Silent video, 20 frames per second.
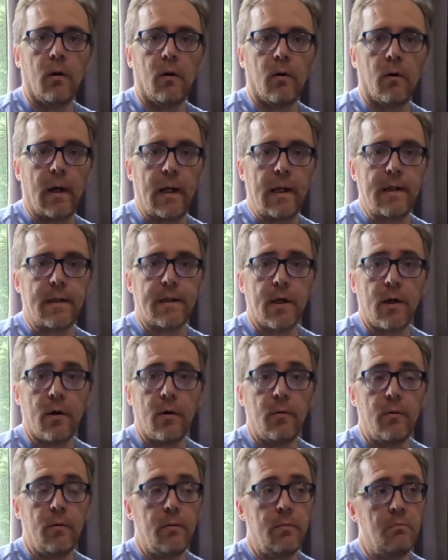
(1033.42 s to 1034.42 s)
All right,
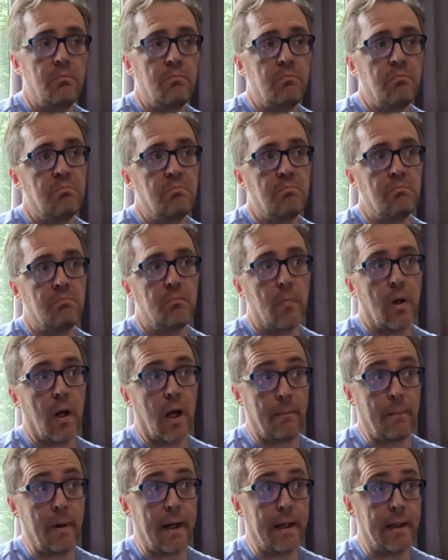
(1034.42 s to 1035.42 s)
so I
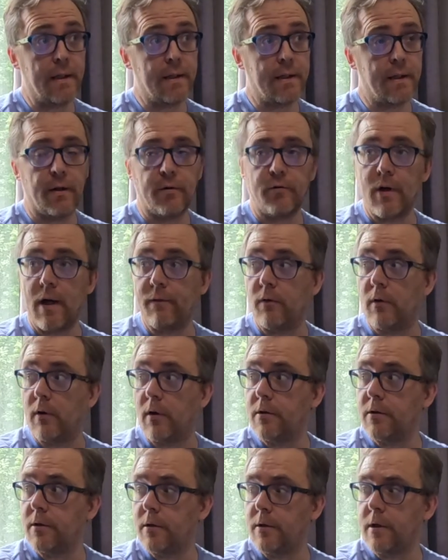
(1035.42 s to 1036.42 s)
made it to the travel
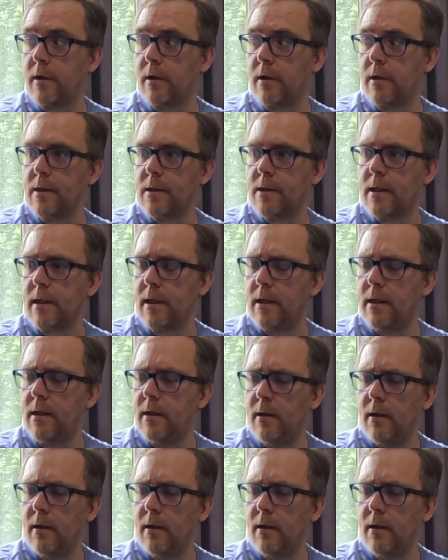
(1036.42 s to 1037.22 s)
lodge, as you can see.